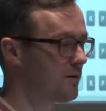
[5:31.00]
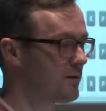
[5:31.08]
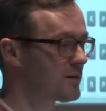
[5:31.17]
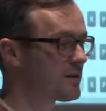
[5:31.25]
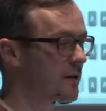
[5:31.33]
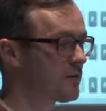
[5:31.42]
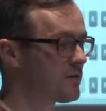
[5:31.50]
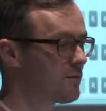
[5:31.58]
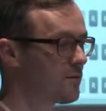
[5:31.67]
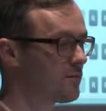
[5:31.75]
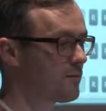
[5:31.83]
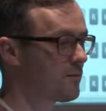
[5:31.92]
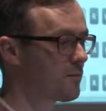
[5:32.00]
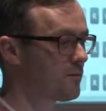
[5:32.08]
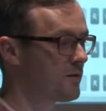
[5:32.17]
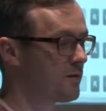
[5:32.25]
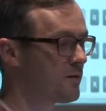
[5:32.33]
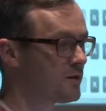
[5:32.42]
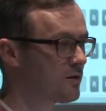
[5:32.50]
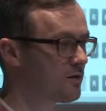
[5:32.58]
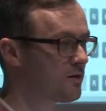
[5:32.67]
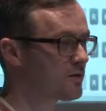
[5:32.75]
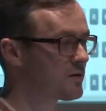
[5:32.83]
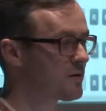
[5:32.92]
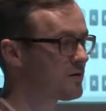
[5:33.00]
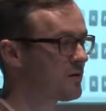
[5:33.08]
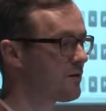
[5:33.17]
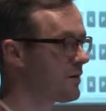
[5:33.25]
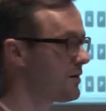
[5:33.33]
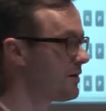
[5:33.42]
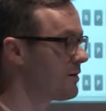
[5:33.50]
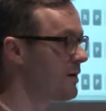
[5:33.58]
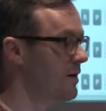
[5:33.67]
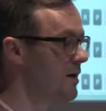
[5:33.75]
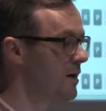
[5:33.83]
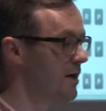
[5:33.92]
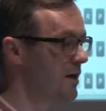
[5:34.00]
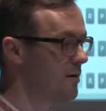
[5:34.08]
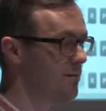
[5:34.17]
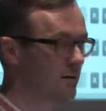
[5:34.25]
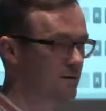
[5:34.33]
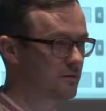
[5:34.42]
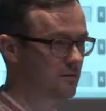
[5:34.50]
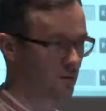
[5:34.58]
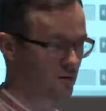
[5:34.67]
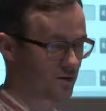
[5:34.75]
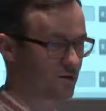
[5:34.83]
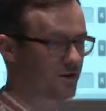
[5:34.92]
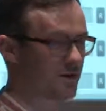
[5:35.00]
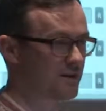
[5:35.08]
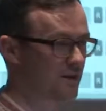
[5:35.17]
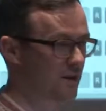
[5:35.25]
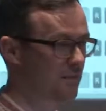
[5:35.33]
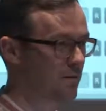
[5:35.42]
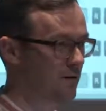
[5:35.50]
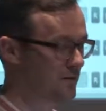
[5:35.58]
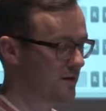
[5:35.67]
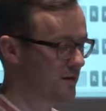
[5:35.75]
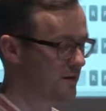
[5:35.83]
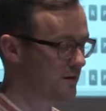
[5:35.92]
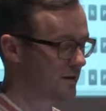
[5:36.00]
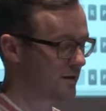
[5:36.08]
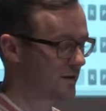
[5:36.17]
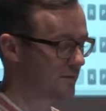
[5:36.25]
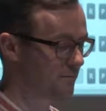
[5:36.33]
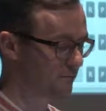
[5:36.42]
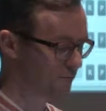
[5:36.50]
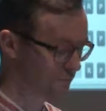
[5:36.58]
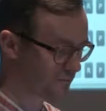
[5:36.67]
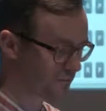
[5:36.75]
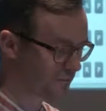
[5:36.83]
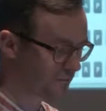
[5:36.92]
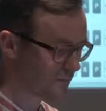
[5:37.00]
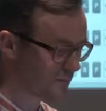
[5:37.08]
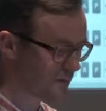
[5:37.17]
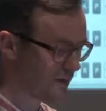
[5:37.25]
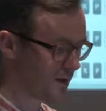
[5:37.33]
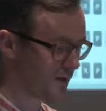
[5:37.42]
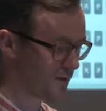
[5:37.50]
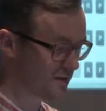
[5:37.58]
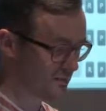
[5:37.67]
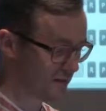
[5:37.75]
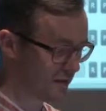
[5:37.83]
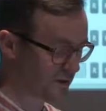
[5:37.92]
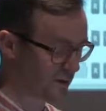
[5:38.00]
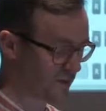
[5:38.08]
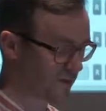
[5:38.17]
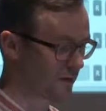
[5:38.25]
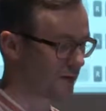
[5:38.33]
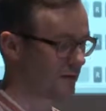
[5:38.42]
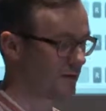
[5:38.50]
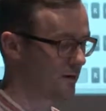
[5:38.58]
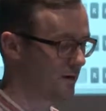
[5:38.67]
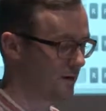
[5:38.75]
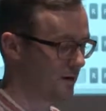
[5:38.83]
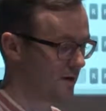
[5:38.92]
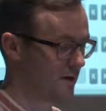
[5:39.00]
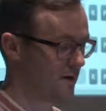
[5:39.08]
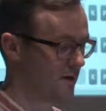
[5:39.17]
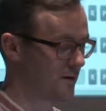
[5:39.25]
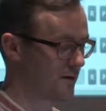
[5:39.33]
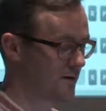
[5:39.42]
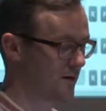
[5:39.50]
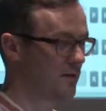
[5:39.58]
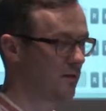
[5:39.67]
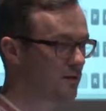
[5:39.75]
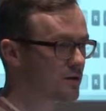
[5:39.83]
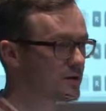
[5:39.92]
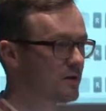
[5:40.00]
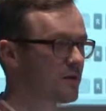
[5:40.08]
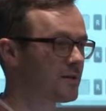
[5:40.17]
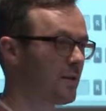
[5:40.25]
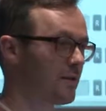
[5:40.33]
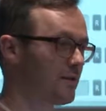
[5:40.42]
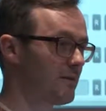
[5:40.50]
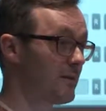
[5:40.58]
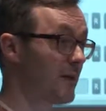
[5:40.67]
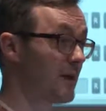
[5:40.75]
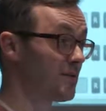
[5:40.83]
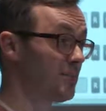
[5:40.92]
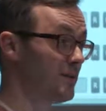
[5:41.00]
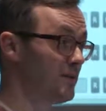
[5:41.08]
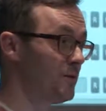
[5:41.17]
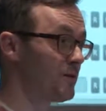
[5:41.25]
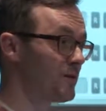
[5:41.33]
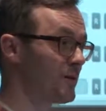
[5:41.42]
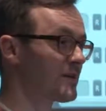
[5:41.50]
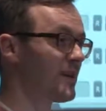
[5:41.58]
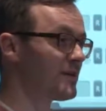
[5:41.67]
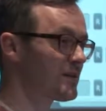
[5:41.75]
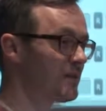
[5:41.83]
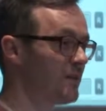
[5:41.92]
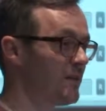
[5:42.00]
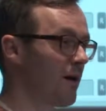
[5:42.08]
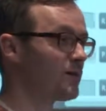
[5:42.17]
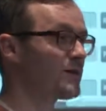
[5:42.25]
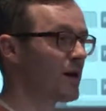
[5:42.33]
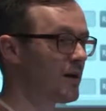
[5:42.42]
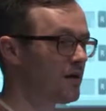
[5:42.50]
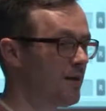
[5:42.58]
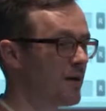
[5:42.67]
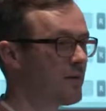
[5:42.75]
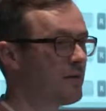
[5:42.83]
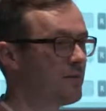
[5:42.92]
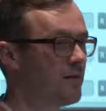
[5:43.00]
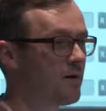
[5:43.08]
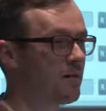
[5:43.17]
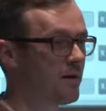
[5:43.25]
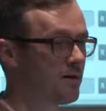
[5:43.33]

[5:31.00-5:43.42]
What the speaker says: the sounds from the original pulsar generator. But what's interesting about this this piece of technology is that it has been used extensively outside of academia by